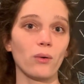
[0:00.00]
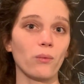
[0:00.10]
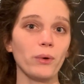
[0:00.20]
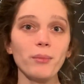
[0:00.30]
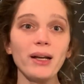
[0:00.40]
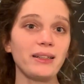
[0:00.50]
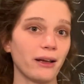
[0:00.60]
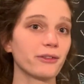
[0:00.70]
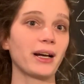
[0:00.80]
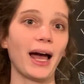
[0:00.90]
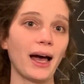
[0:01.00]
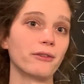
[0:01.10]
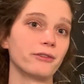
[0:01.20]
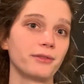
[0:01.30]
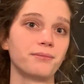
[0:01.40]
We might never
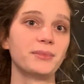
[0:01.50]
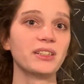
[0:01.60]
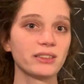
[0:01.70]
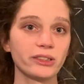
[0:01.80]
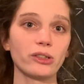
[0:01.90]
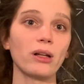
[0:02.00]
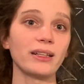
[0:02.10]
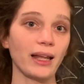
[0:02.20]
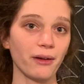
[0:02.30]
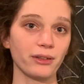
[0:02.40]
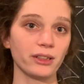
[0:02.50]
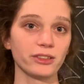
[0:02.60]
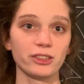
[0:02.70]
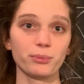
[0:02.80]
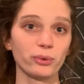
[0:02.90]
have solid
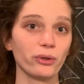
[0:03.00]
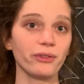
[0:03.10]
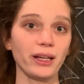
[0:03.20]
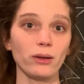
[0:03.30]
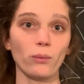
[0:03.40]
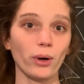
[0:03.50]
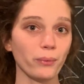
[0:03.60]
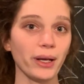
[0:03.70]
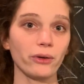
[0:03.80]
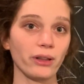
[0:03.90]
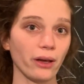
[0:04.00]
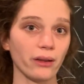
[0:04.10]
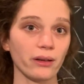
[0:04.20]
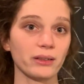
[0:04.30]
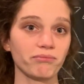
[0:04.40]
evidence proving one way or the
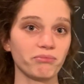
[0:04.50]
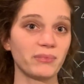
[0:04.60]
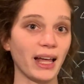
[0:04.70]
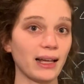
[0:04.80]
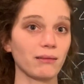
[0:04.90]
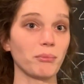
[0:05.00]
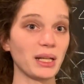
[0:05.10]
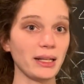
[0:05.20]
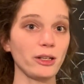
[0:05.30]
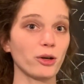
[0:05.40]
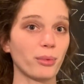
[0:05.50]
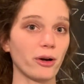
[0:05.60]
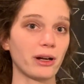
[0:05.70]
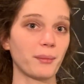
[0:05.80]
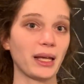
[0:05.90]
other that linear
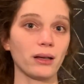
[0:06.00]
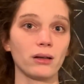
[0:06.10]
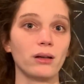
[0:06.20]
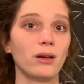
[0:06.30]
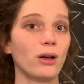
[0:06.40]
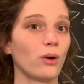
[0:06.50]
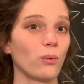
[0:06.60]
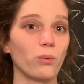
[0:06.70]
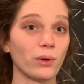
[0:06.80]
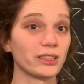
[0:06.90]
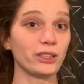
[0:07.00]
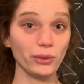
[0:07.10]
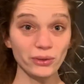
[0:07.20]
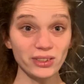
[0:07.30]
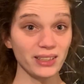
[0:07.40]
programming was
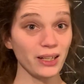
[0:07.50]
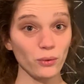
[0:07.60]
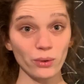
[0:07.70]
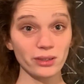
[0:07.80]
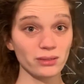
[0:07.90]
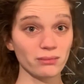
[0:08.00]
used in order